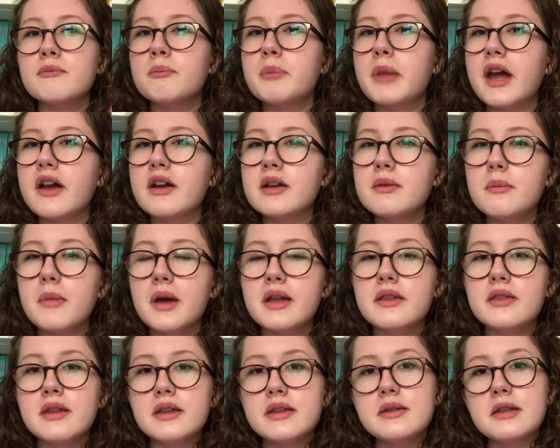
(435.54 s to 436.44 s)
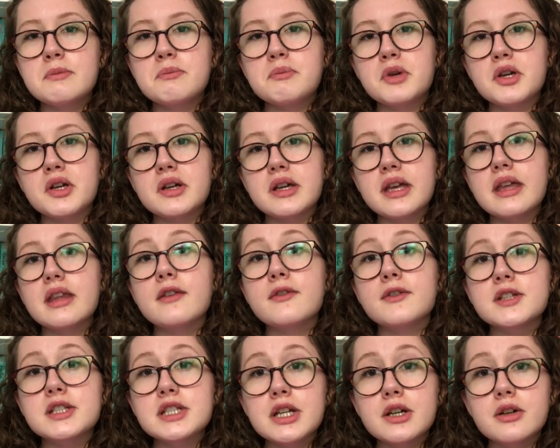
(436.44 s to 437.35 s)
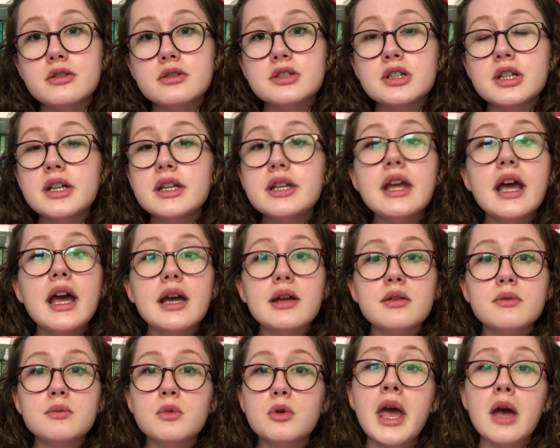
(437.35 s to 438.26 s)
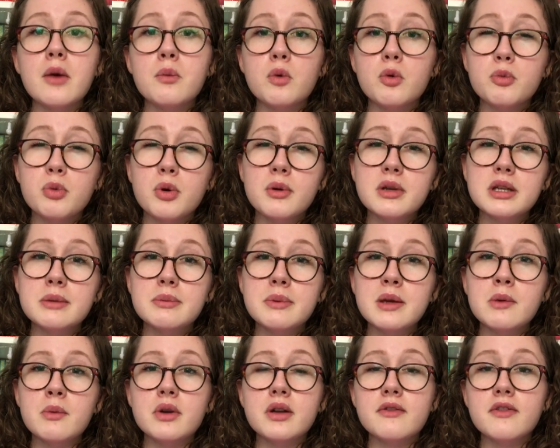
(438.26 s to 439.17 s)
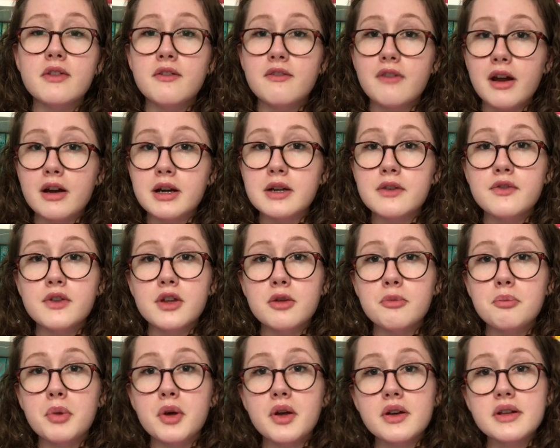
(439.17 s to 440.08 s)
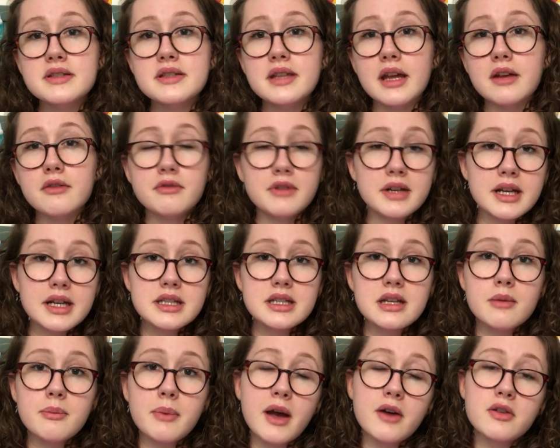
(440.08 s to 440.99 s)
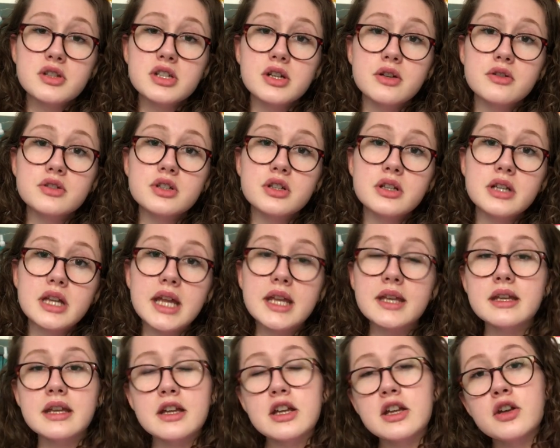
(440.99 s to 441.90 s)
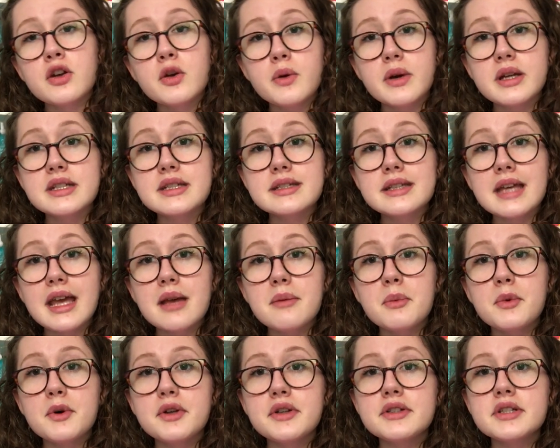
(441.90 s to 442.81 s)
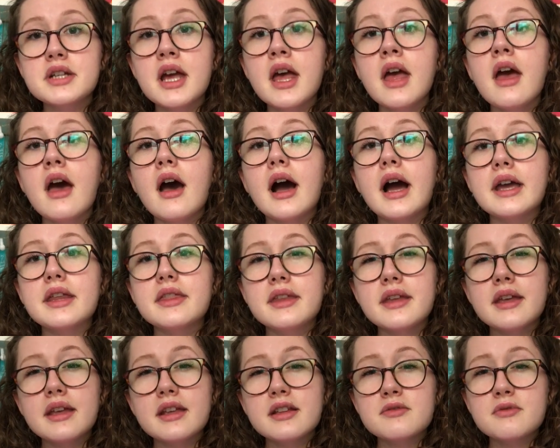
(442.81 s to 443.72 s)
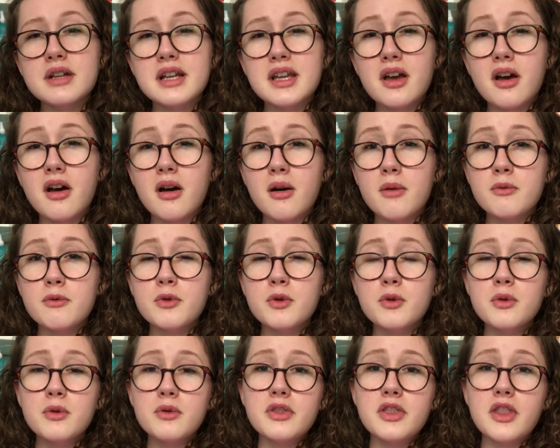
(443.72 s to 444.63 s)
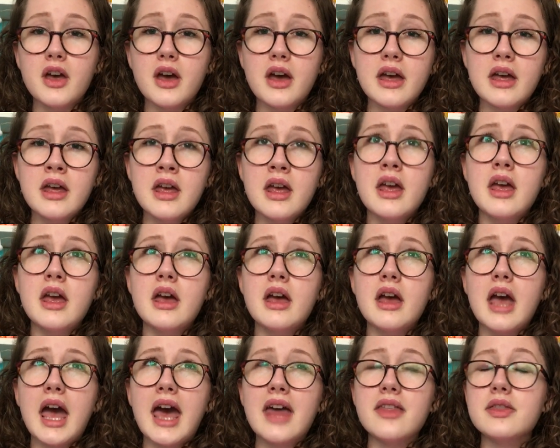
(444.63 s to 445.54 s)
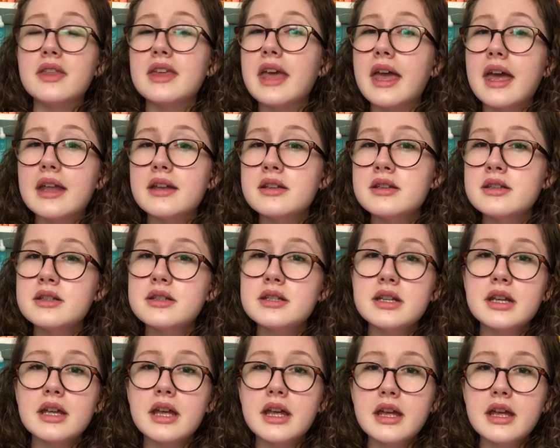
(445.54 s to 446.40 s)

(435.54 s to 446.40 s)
bearing in mind this book is for children and will probably be one of the very few books they read about children who are disabled, I think it's really harmful that at the end